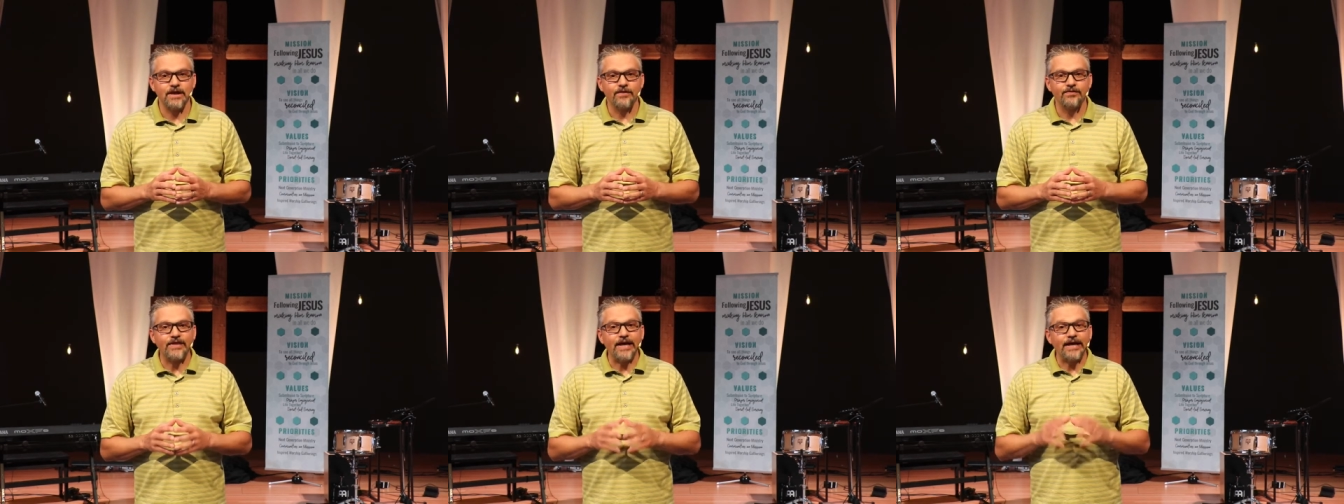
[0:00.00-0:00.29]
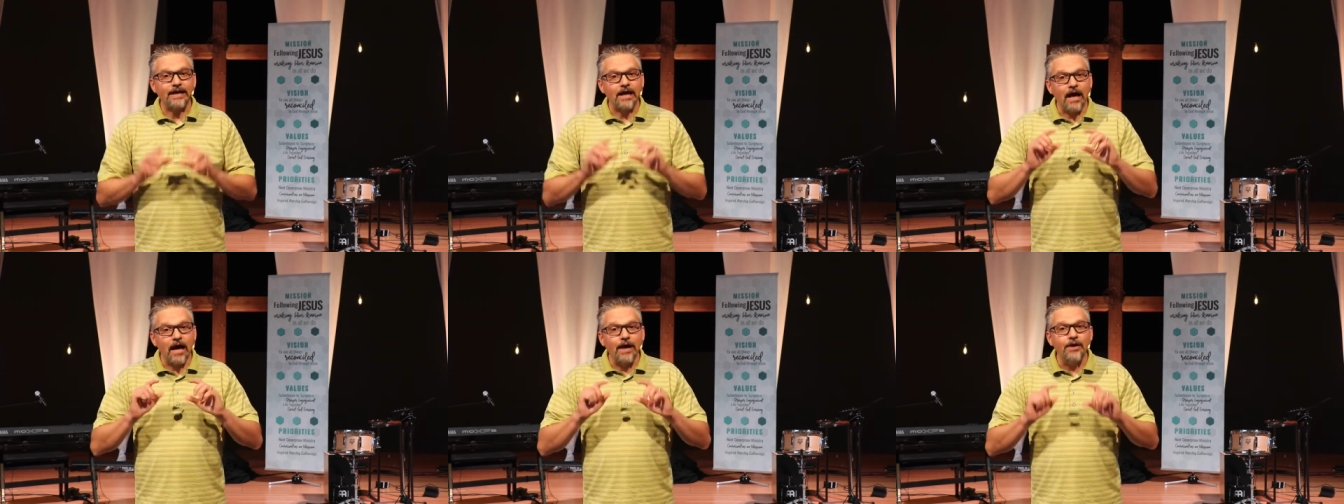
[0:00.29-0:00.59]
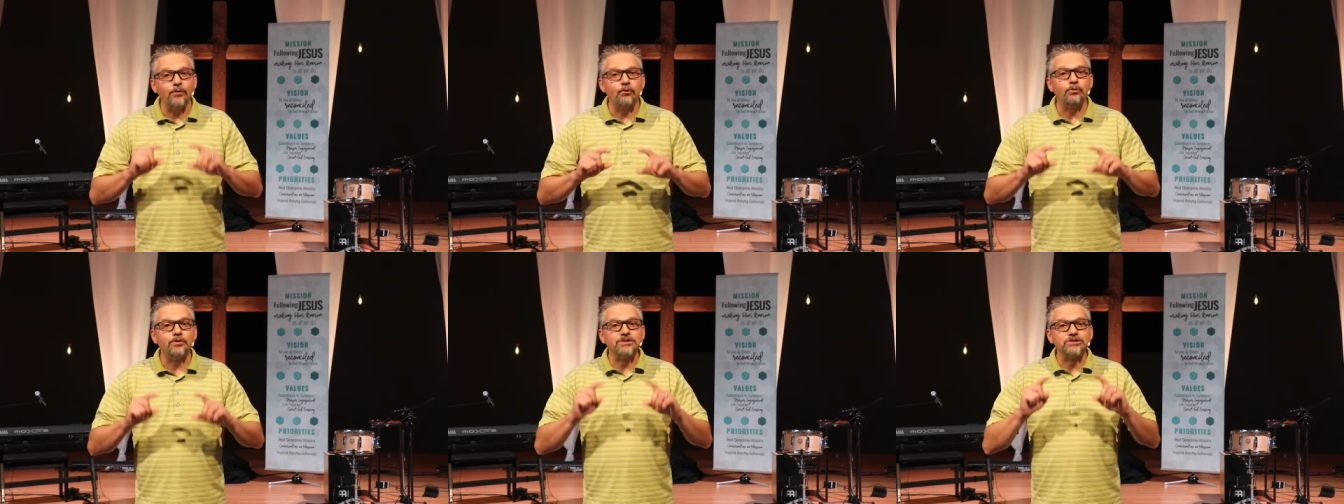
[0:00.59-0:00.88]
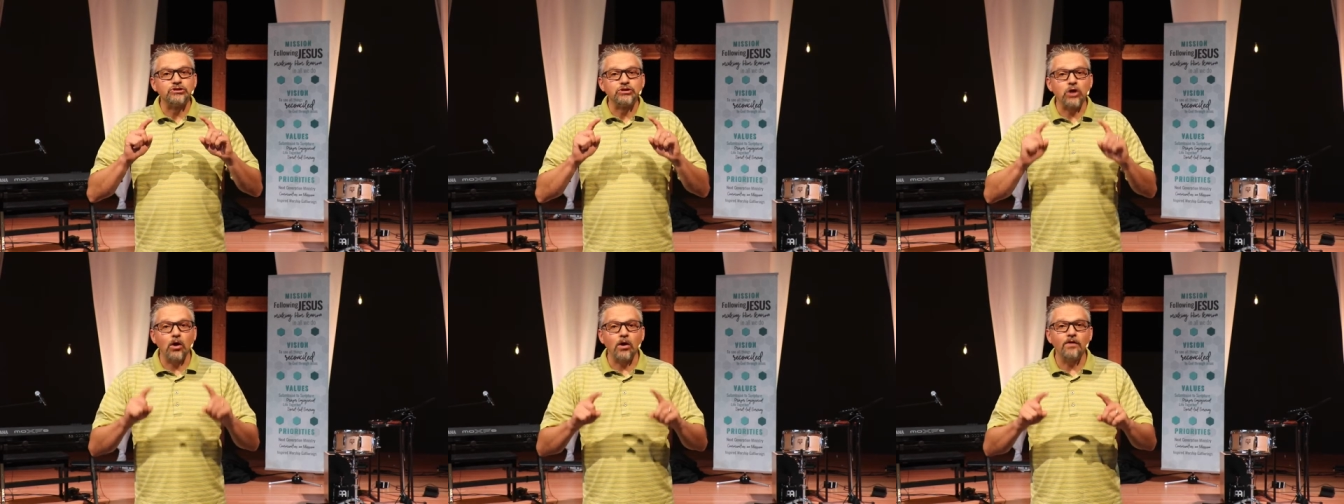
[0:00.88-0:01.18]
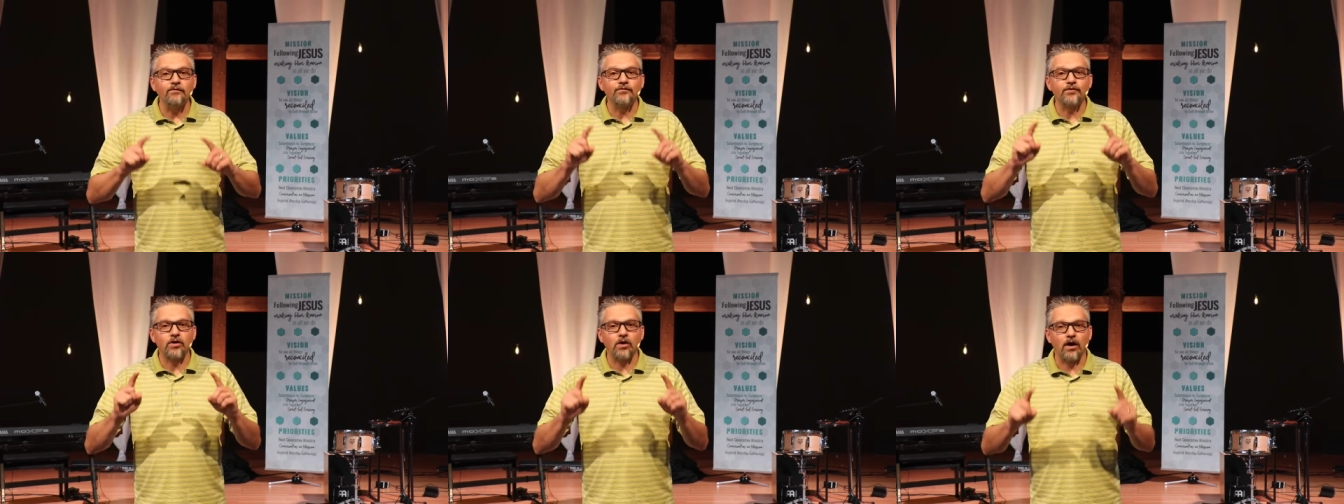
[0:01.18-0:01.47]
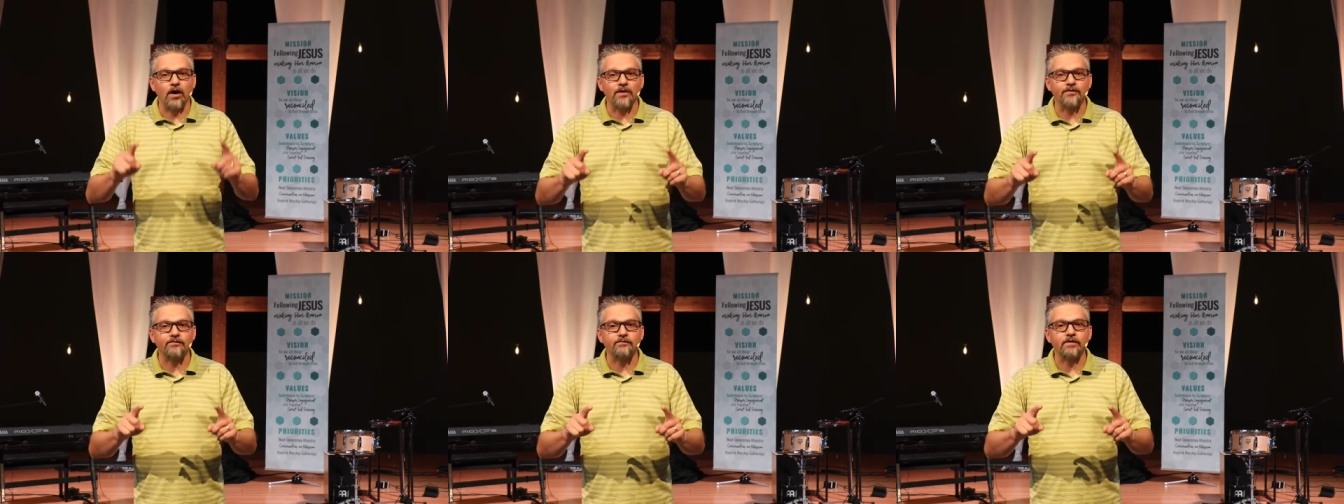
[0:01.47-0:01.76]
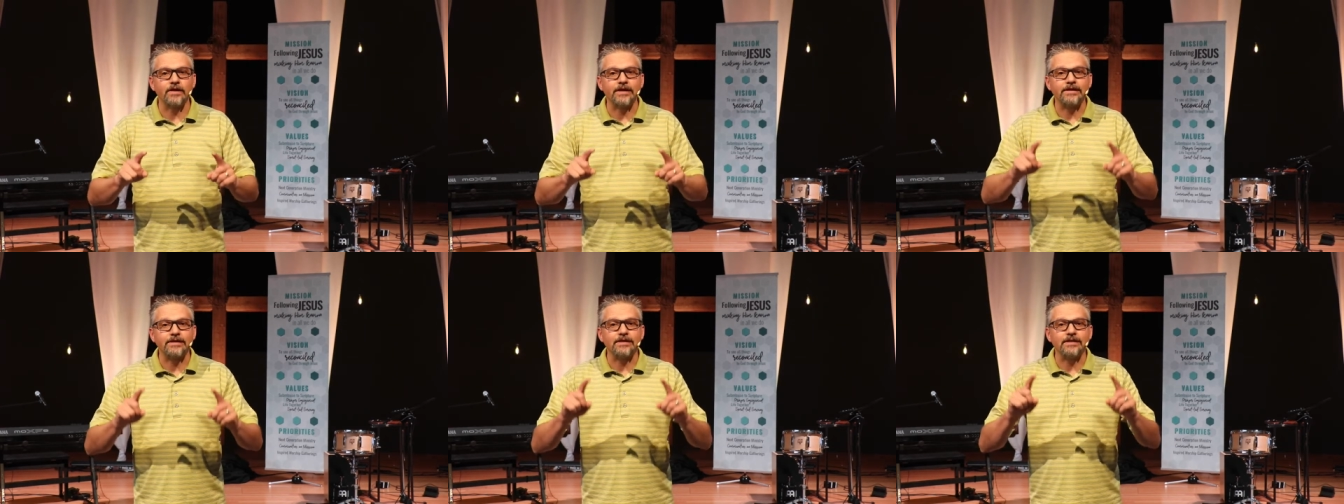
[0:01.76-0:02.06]
that unresolved
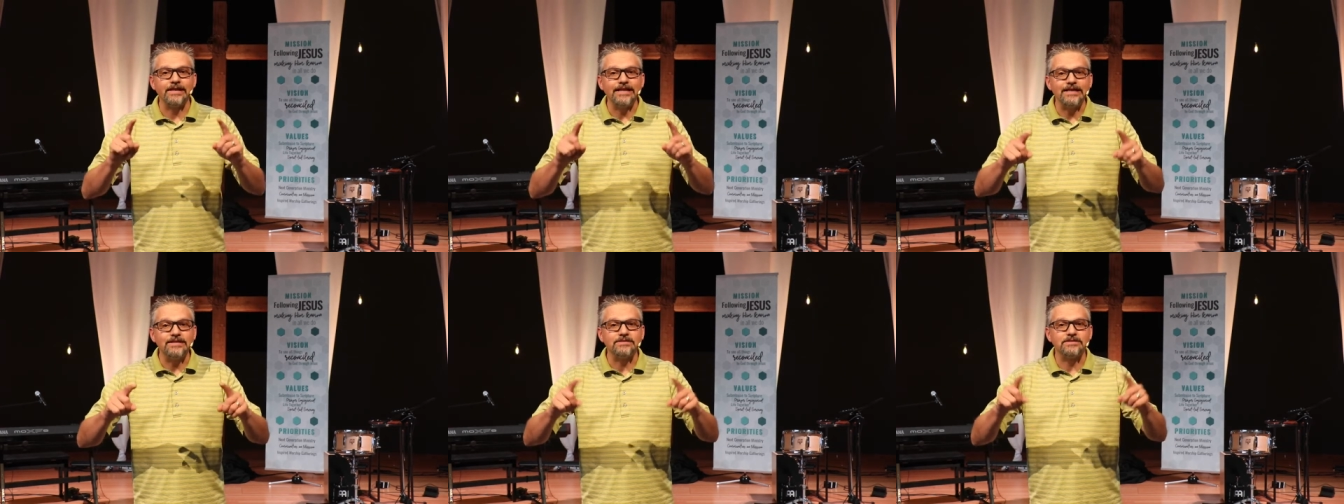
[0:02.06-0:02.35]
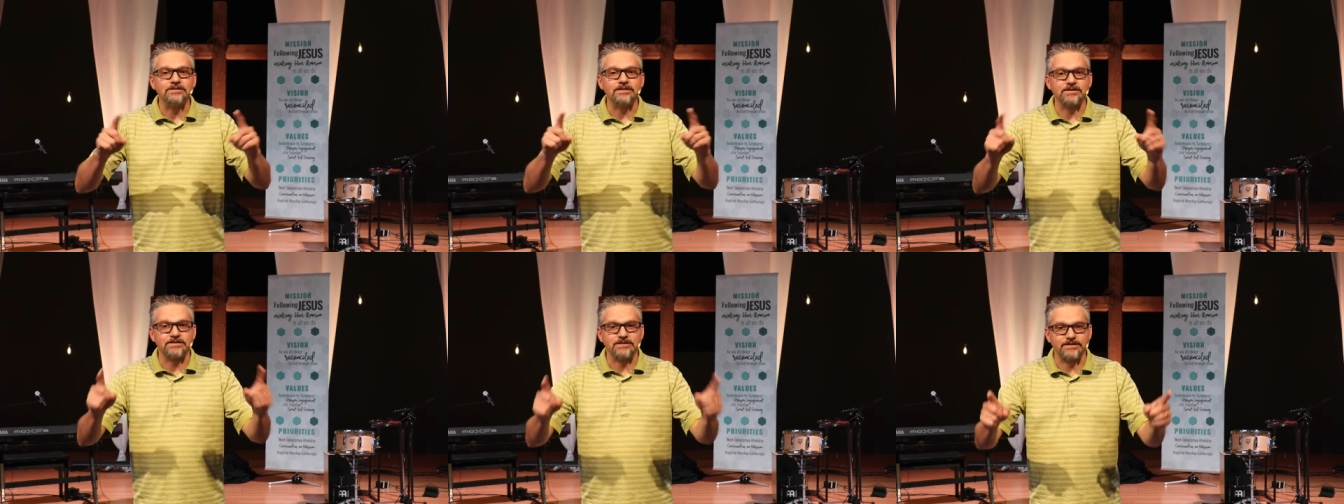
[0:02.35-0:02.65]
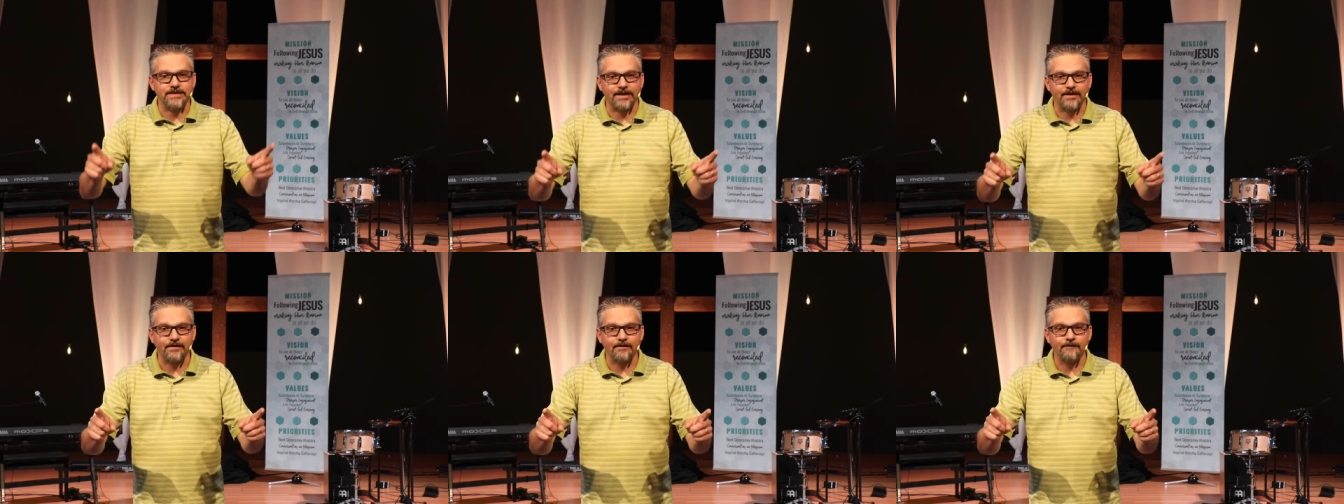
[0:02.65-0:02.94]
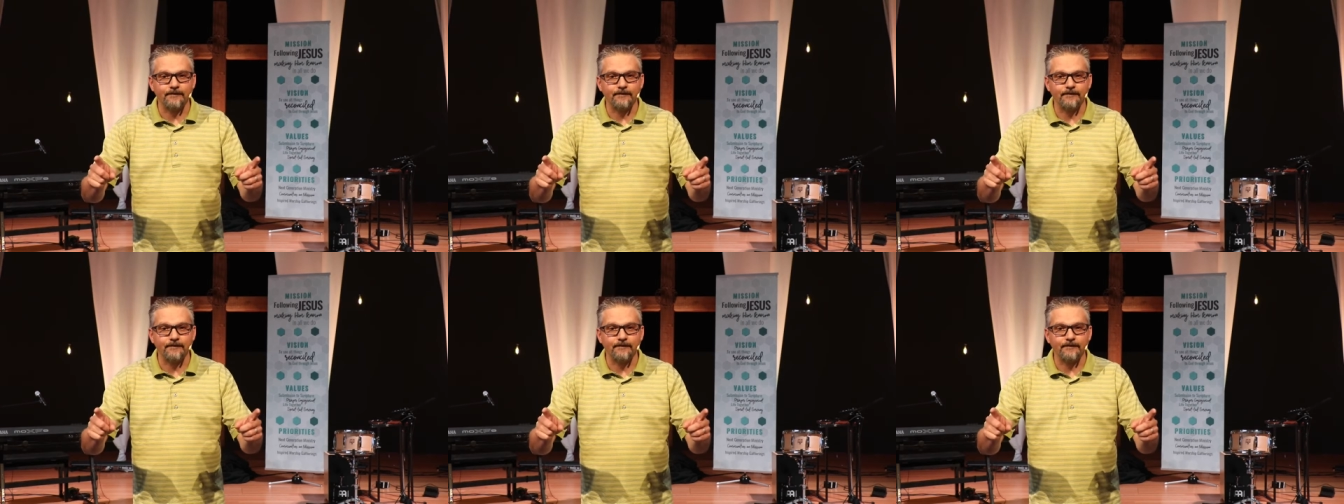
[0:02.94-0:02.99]
conflict leads to sin